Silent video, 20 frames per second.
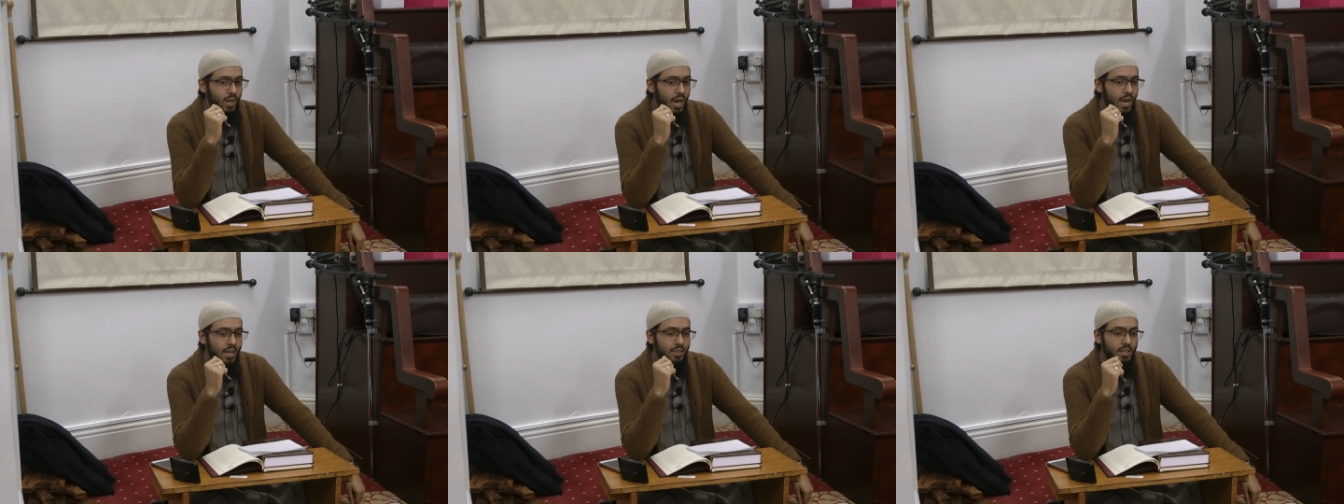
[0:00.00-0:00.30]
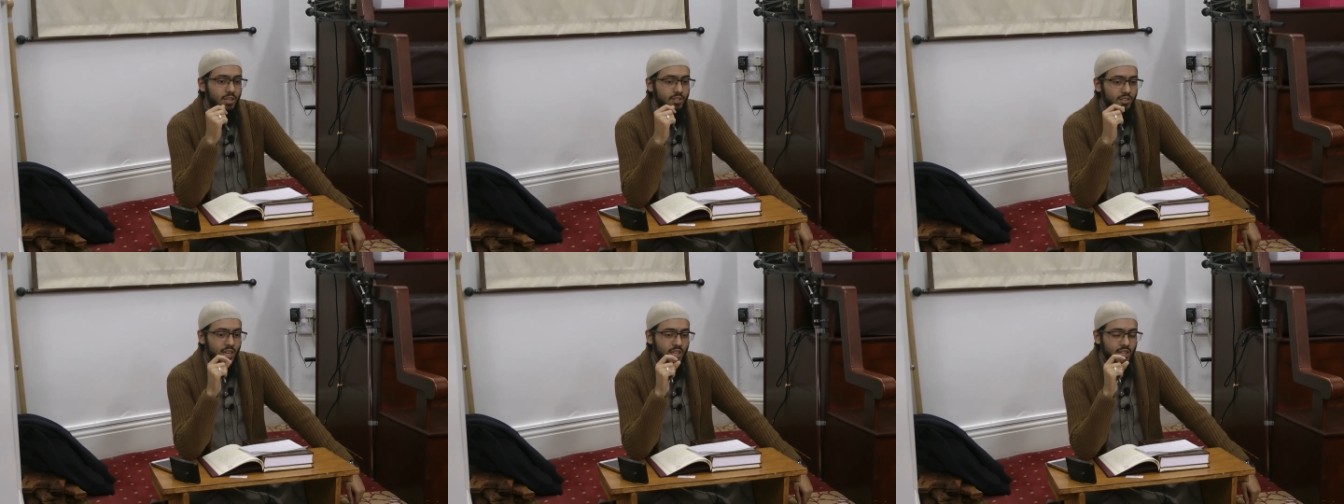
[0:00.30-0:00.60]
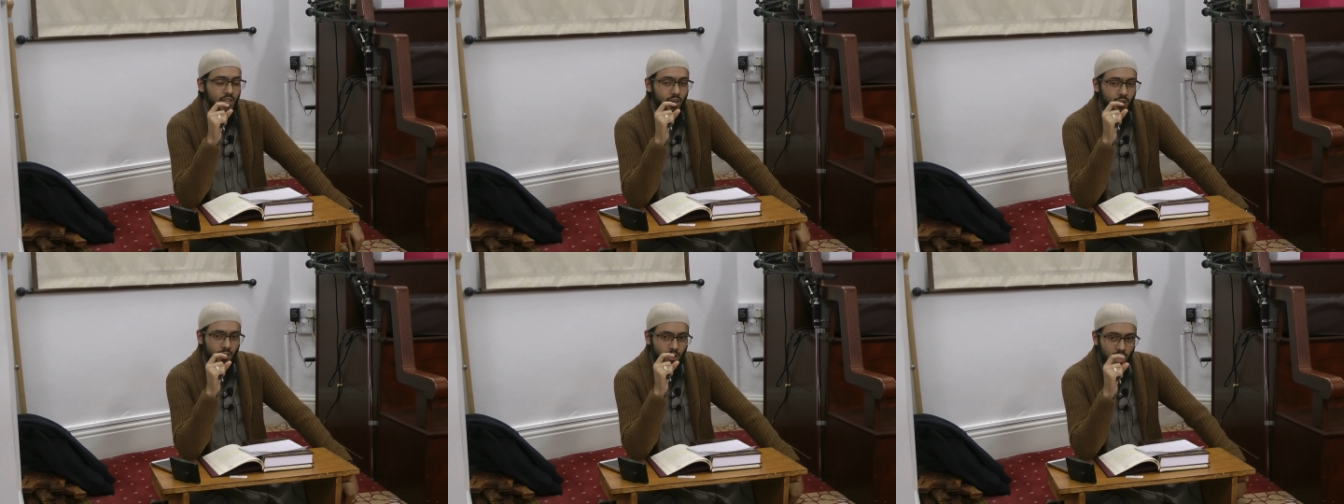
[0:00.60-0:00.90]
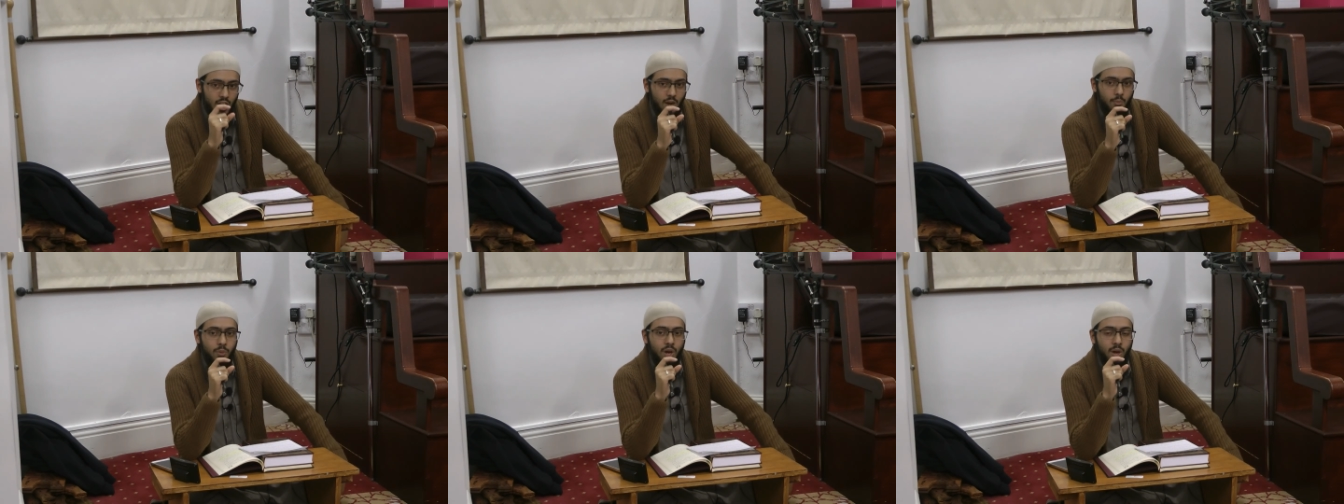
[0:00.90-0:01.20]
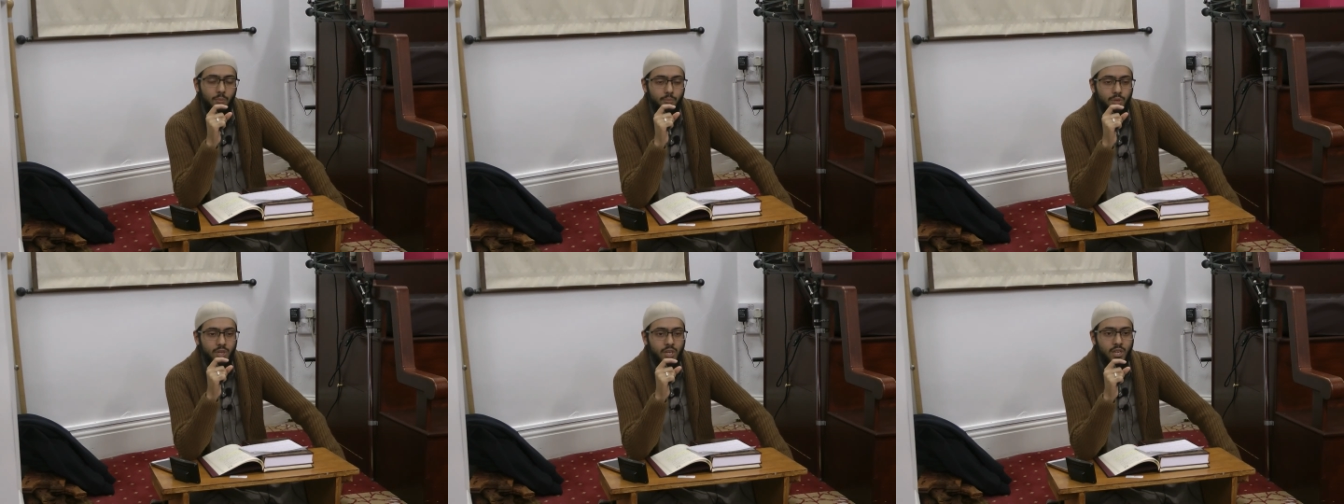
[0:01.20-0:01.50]
And they say that
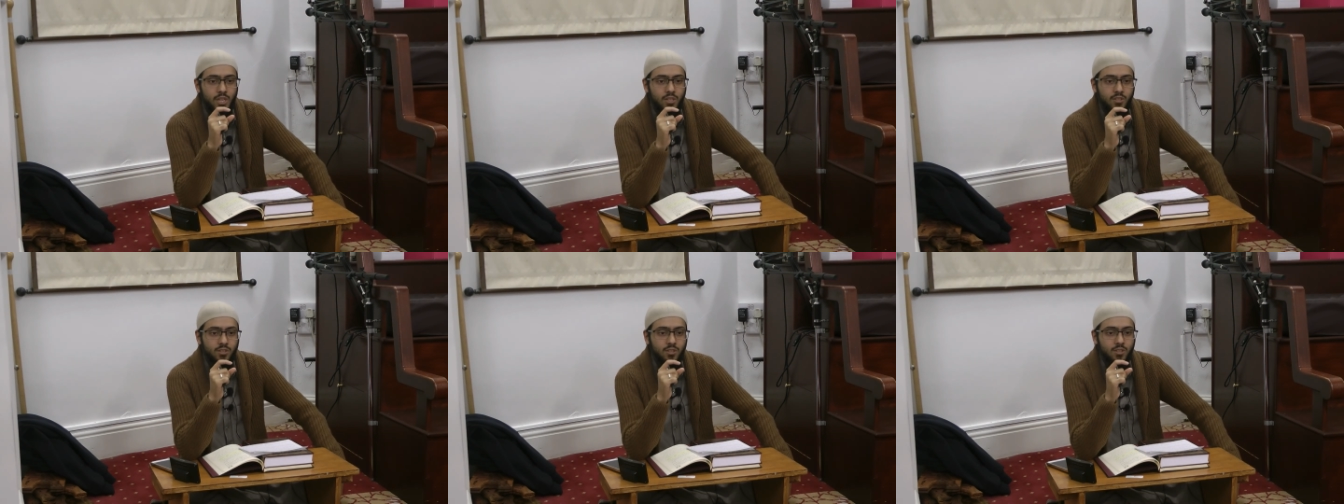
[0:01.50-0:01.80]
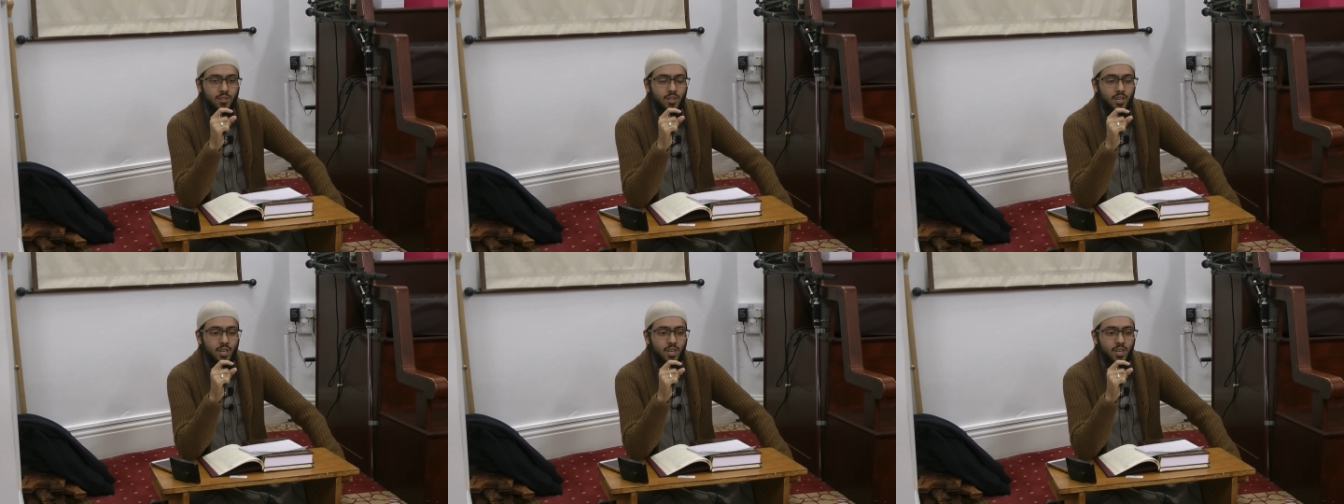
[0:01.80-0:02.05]
Rahmah means,